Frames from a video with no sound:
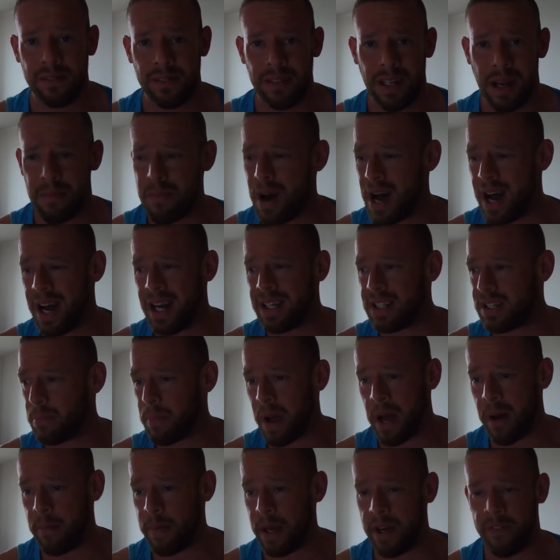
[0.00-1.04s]
I'm not asked
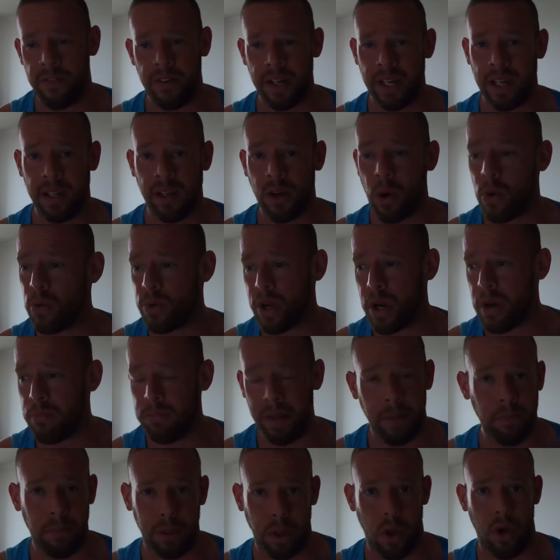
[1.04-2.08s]
about a bit of fucking cold air
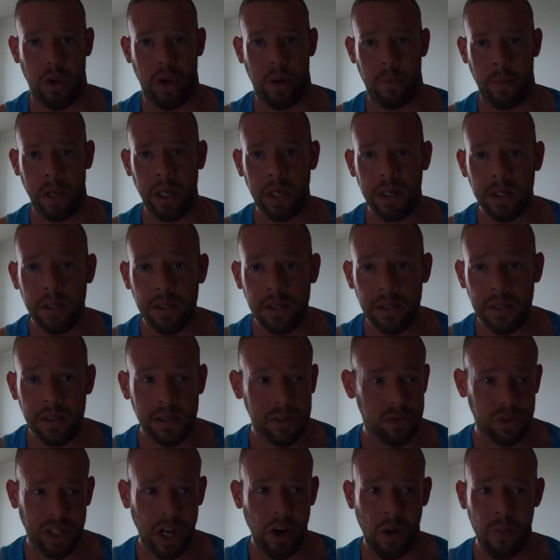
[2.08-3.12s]
being blown on me.
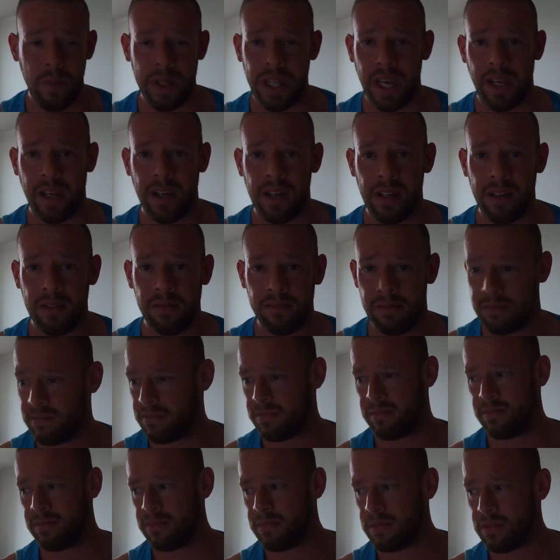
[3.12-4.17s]
Get on with it.
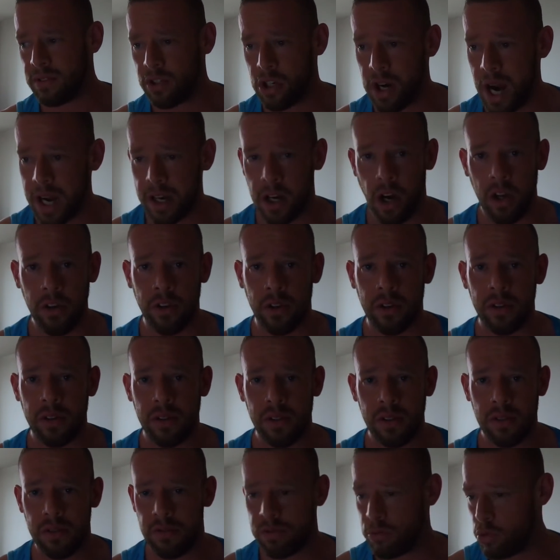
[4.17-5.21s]
Crack on.
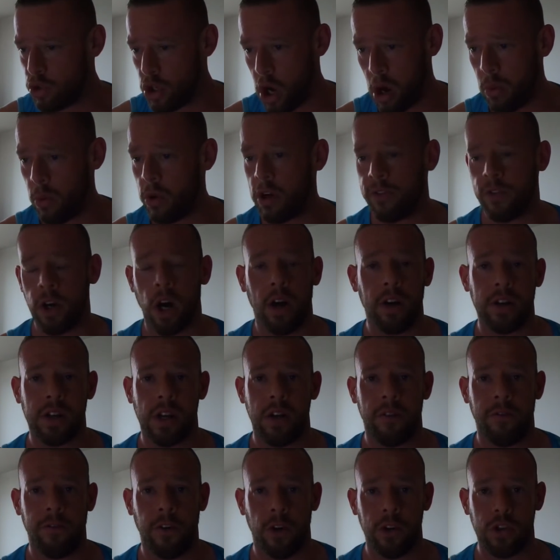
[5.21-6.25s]
It's not worth causing
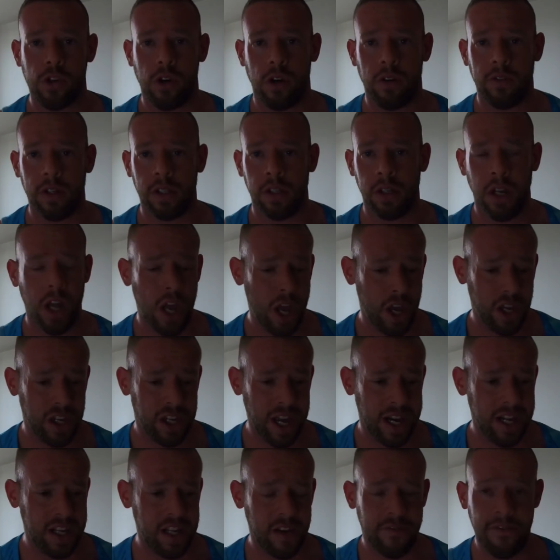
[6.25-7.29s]
a fuss over.
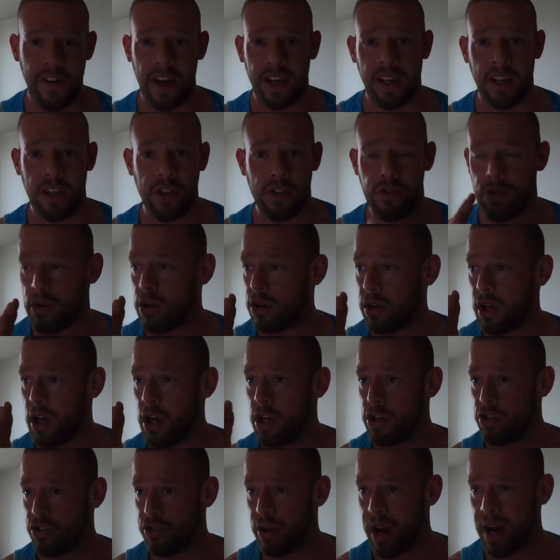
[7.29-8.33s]
Get in your fucking truck.
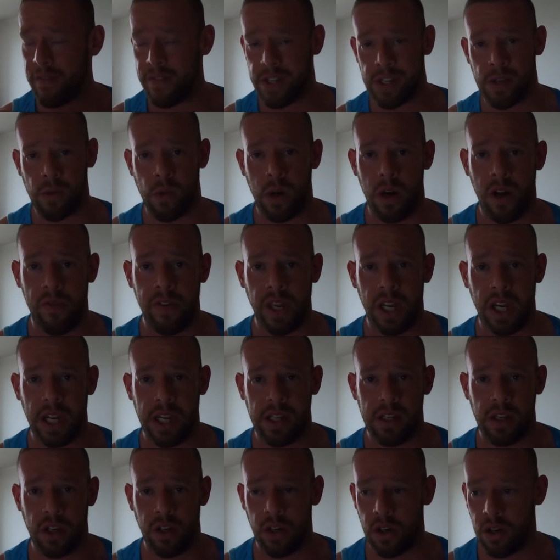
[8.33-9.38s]
Drive it to wherever you need
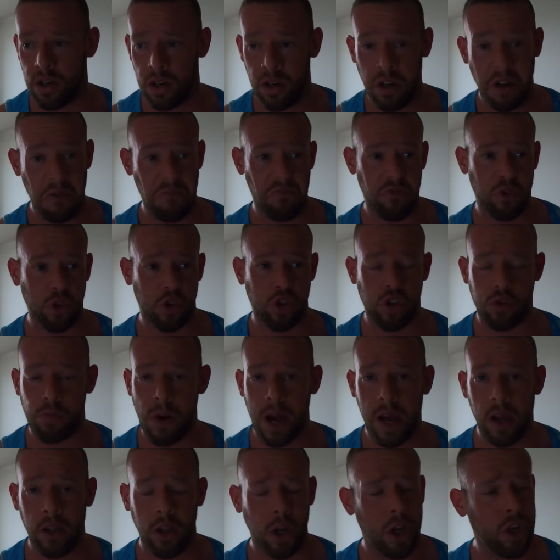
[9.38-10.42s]
to go. Just
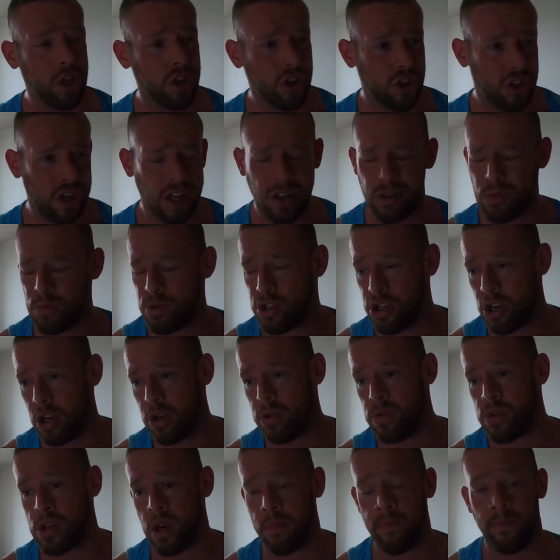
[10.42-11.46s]
smile. Stick some
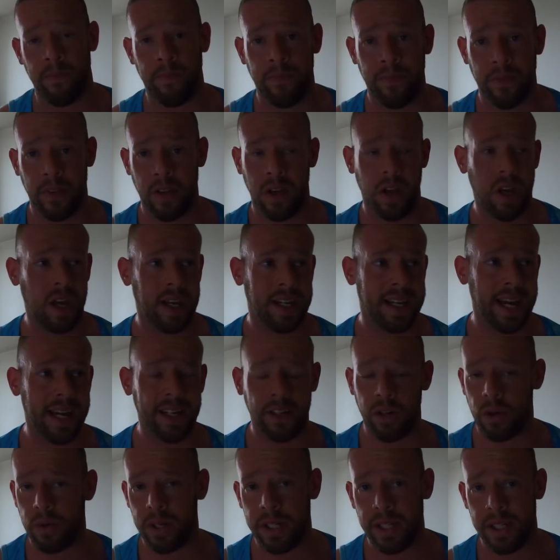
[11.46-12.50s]
tunes on. Get
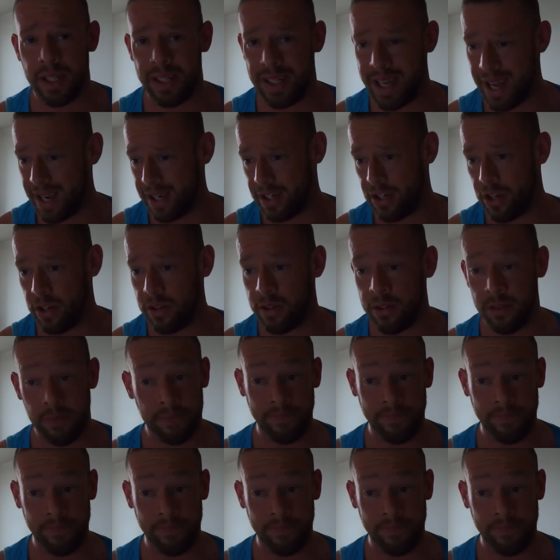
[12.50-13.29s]
going. Get gone.